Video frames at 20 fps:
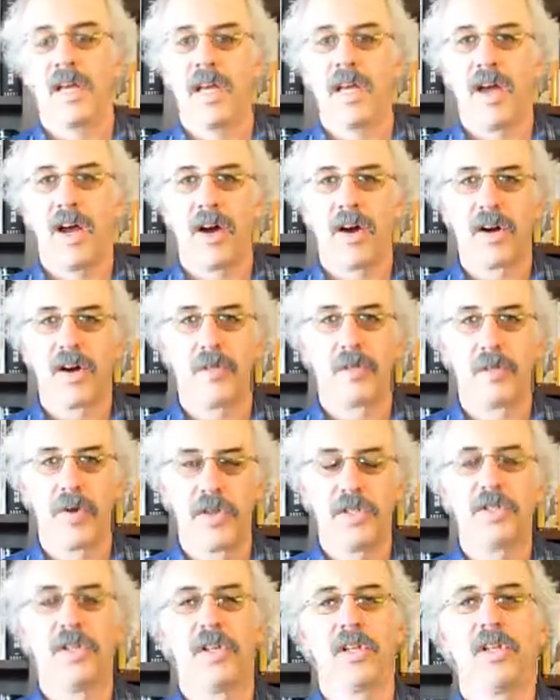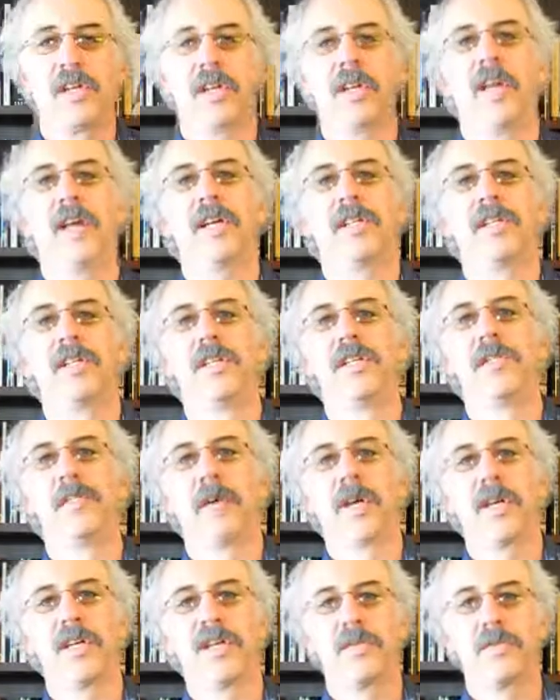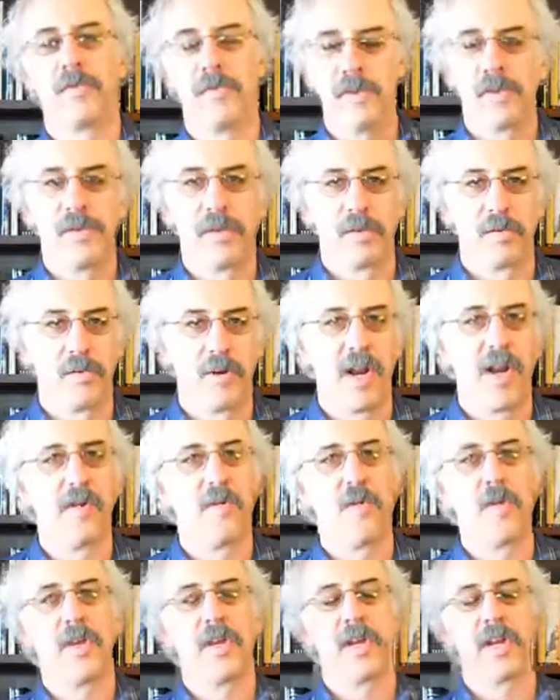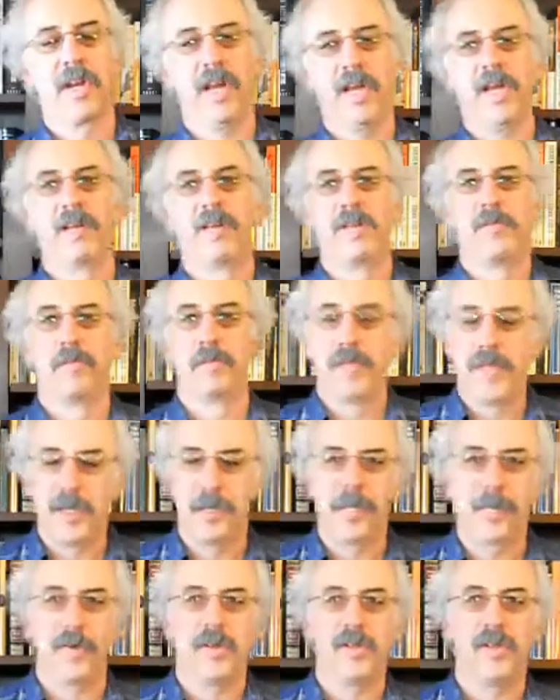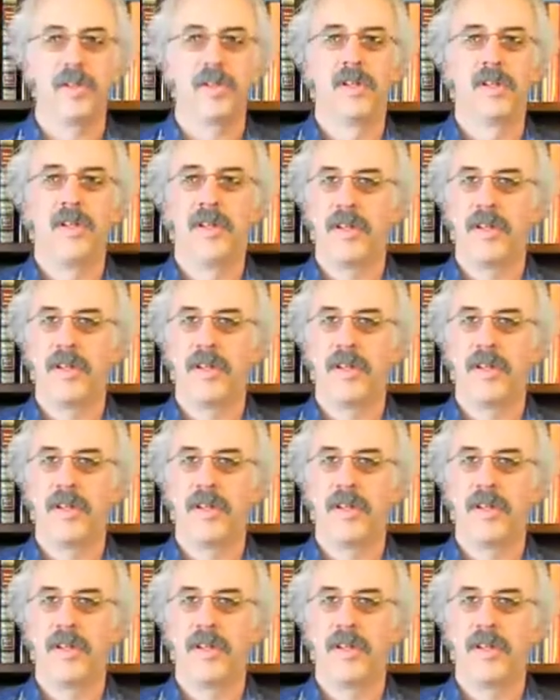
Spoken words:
our personal connections make us feel good. Whenever we connect to people,